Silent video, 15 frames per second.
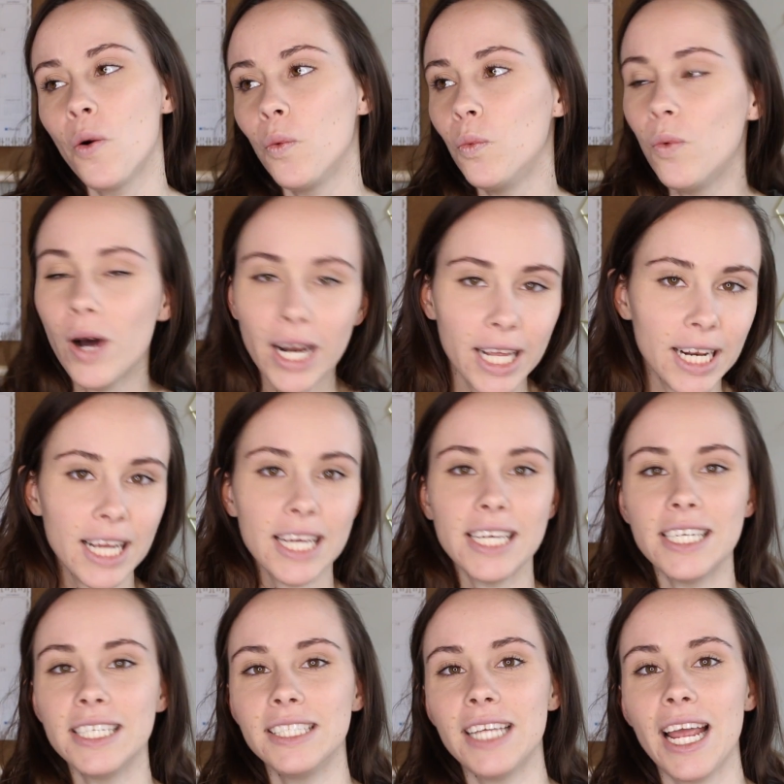what it
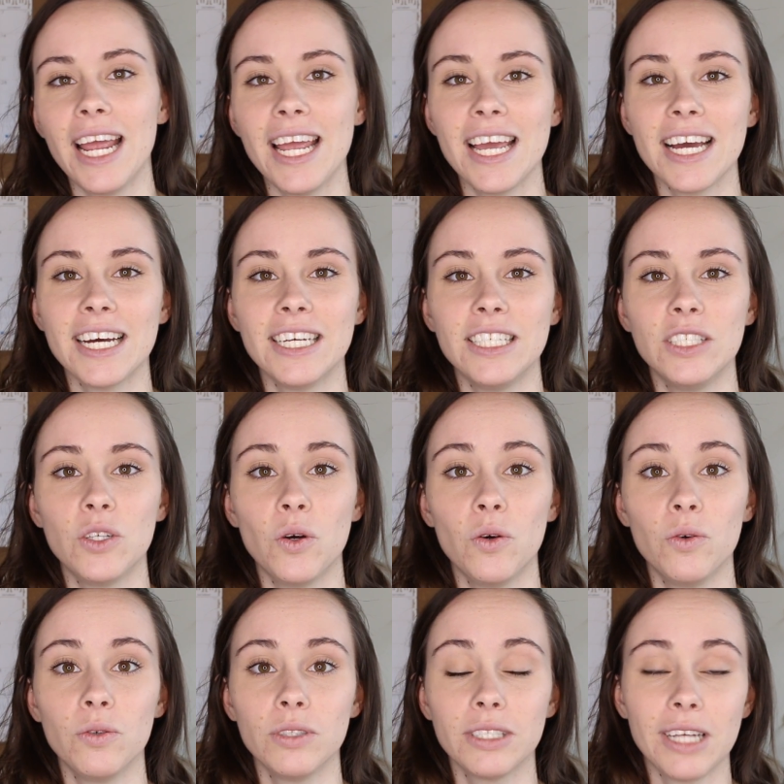is and
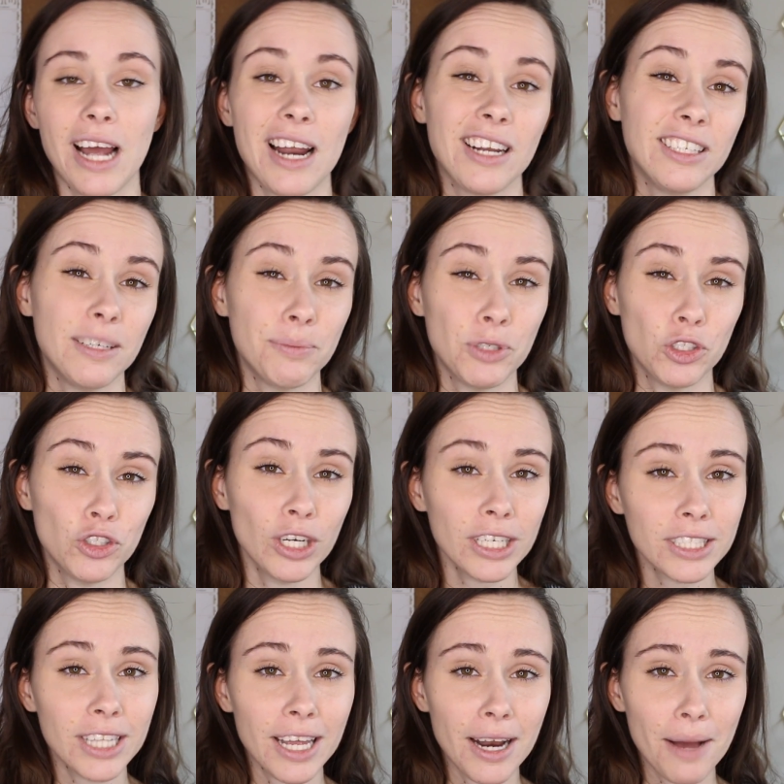kind of tips and
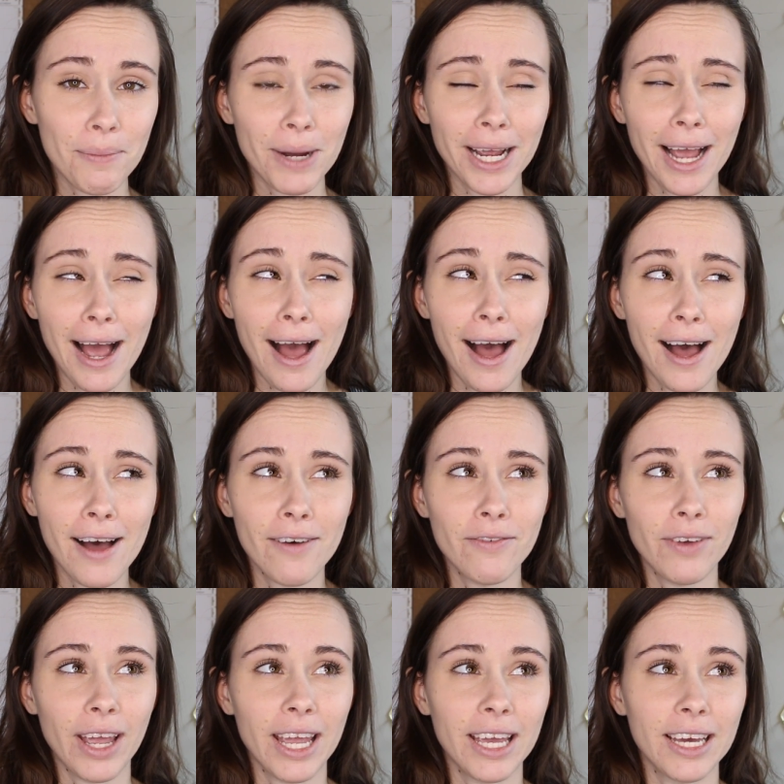tricks that I might
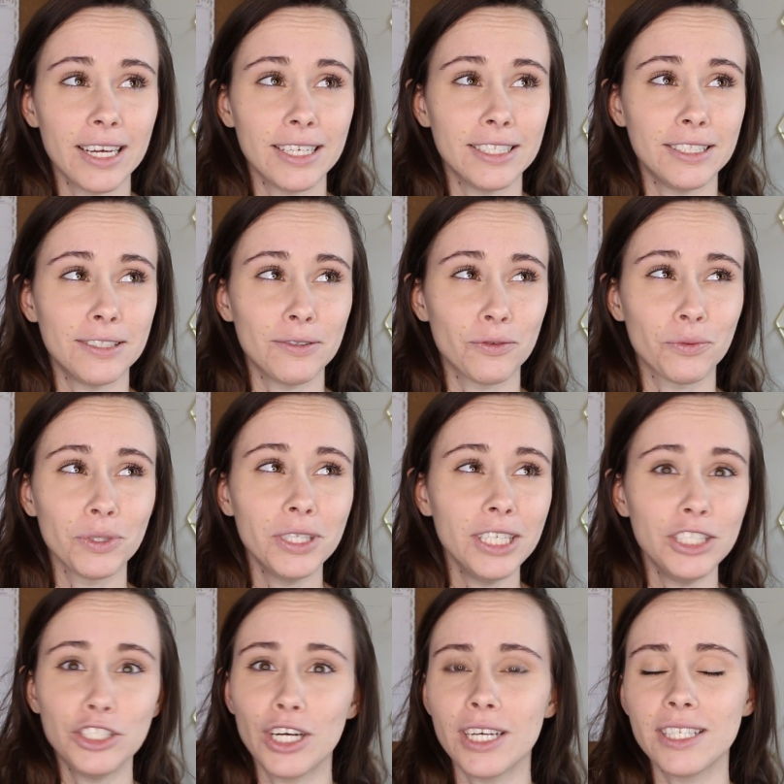have, and
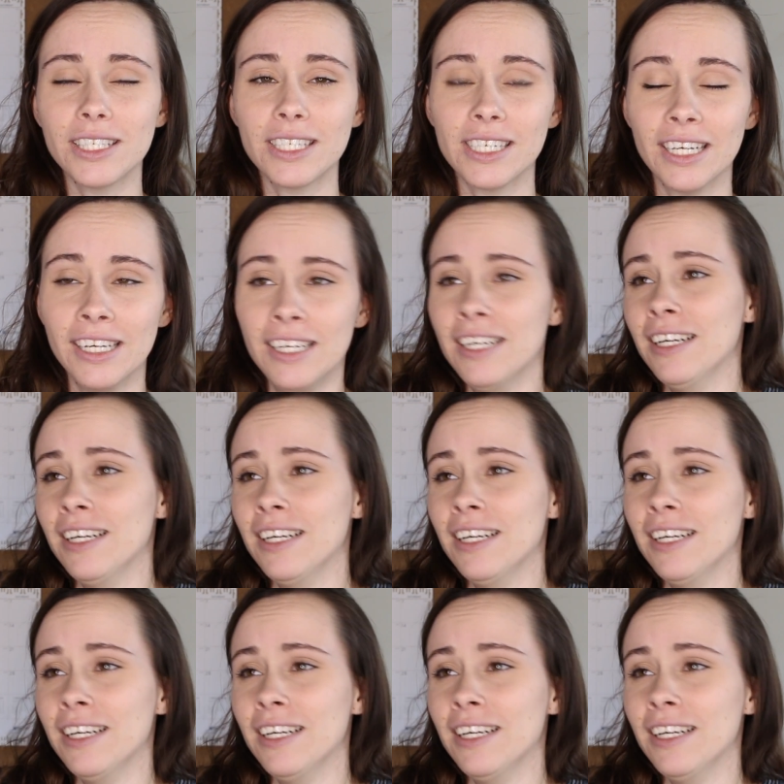really just